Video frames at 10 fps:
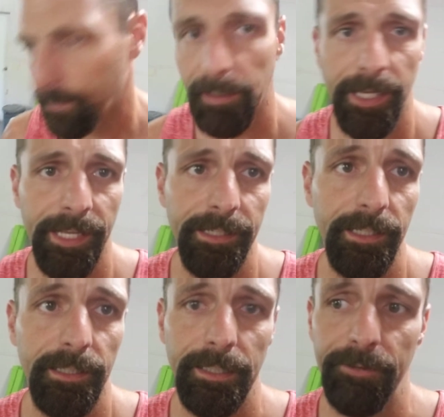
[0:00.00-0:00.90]
And
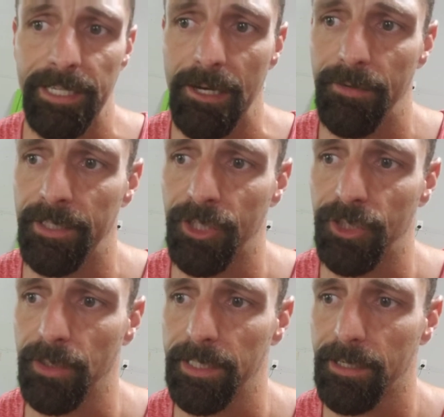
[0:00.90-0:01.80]
every now and then
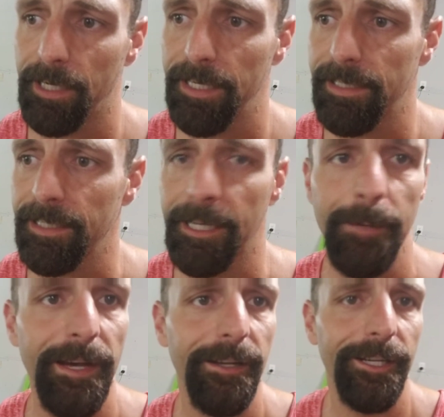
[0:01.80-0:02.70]
she'll get crazy and come
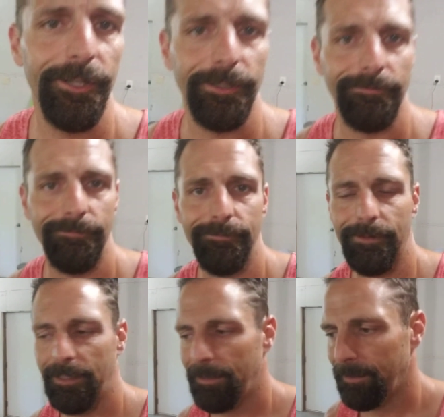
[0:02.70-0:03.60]
out here and
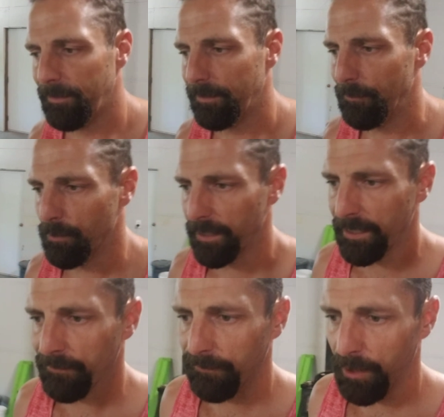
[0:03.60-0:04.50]
I want to
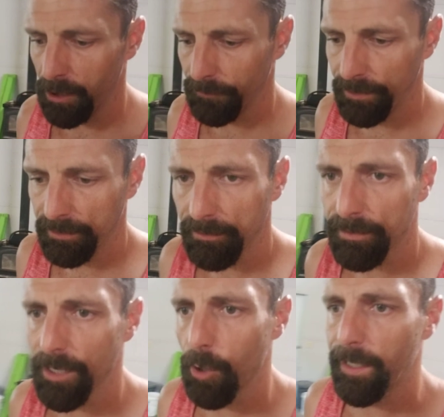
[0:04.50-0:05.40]
get involved.
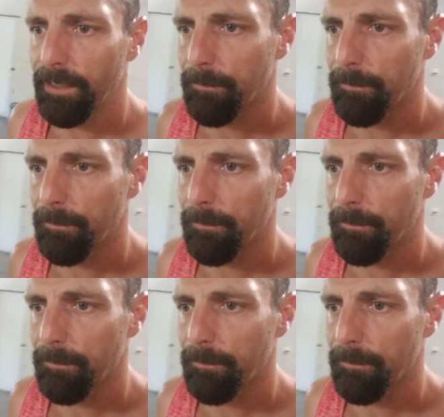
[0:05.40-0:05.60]
Zoe!